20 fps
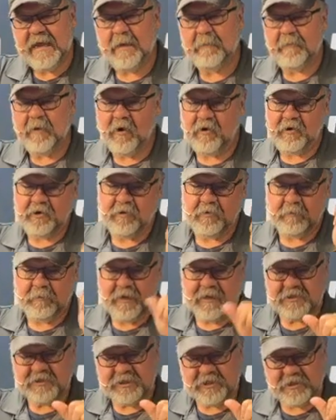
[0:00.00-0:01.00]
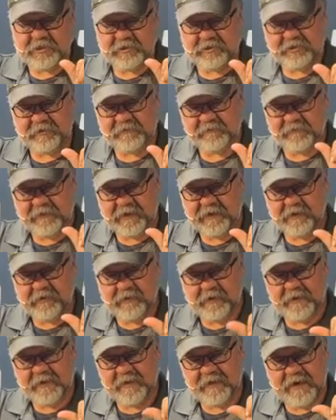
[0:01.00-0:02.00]
Now, part of your budget you should
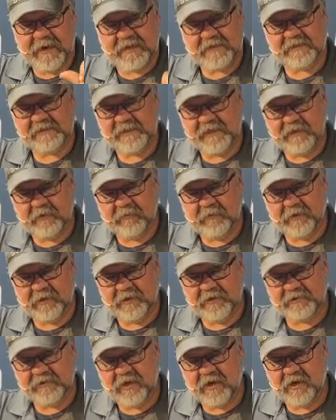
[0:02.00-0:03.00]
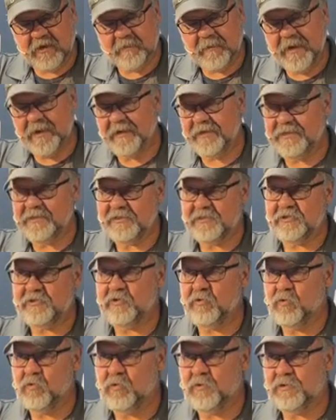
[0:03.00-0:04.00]
figure in, the next thing we're going to talk about
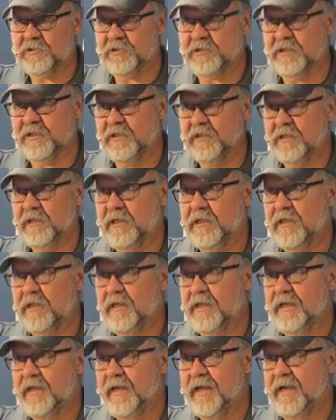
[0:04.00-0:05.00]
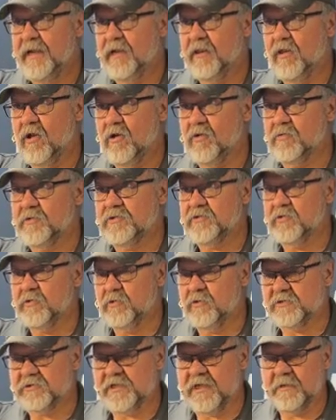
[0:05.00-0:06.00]
is tools. And along with
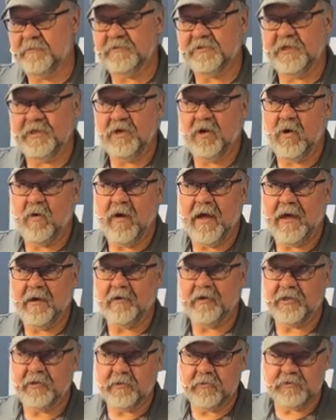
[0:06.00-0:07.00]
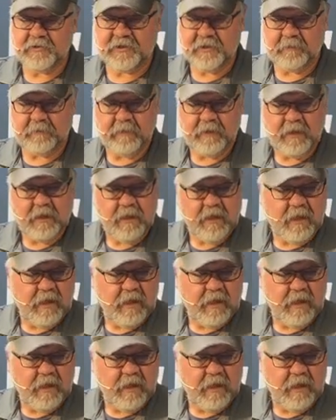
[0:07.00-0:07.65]
tools comes the know-how to use them.